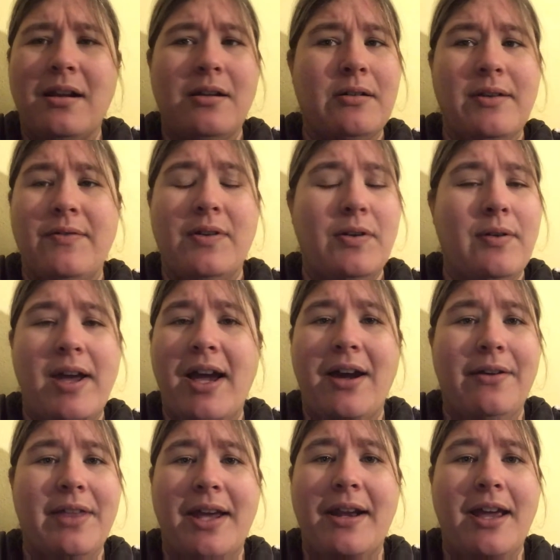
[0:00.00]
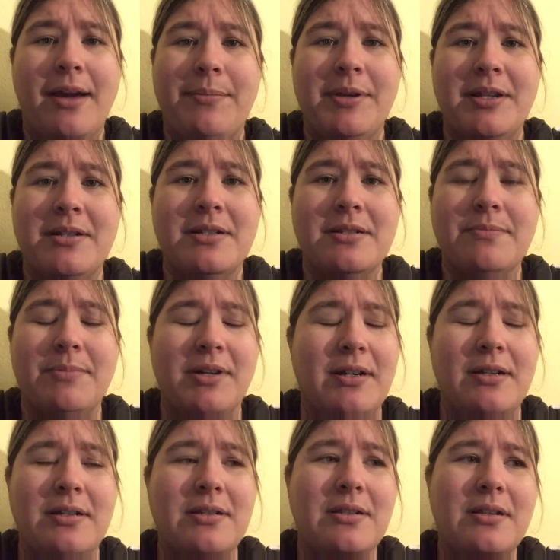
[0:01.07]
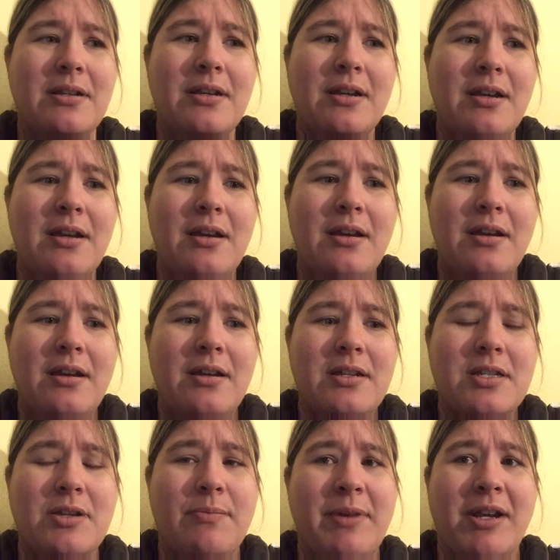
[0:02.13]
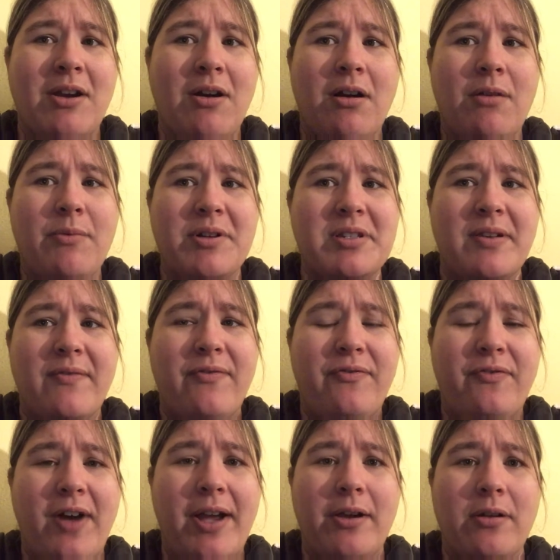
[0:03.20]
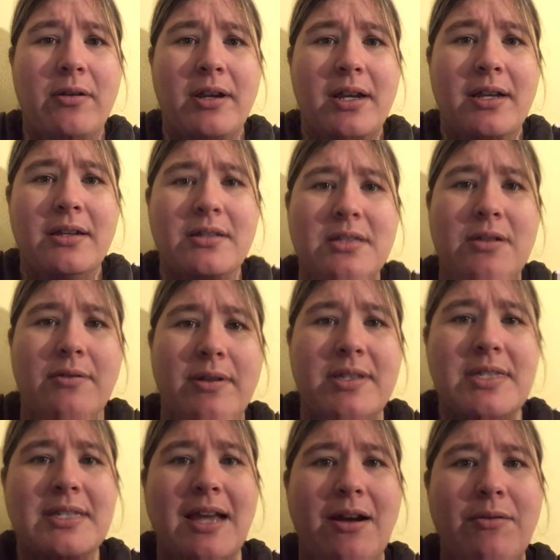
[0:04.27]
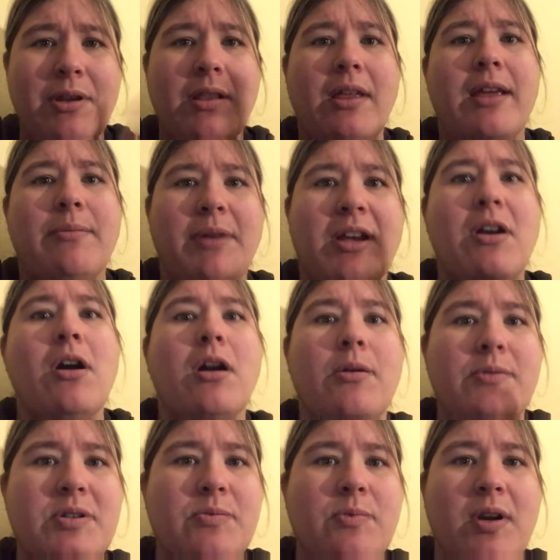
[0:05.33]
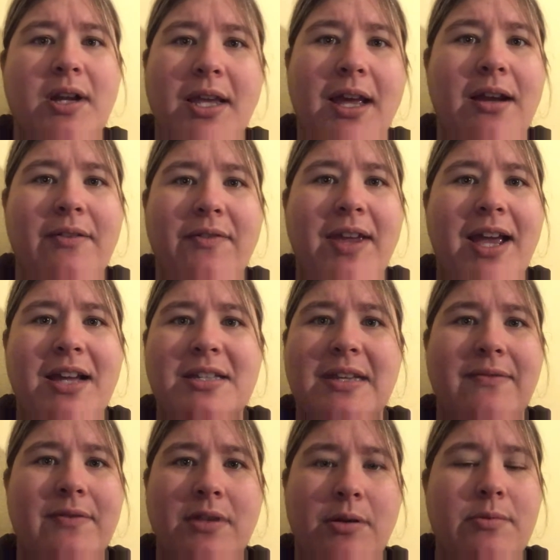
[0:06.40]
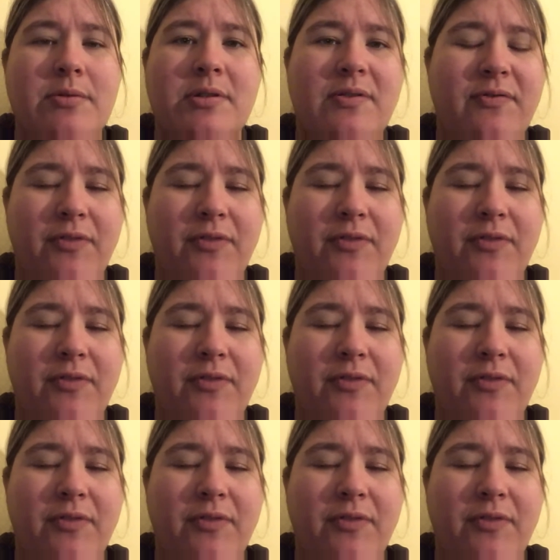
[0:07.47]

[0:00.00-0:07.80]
I don't even know how that happened, but so my car wasn't firing, so it sounded like my car was running out of gas even though it was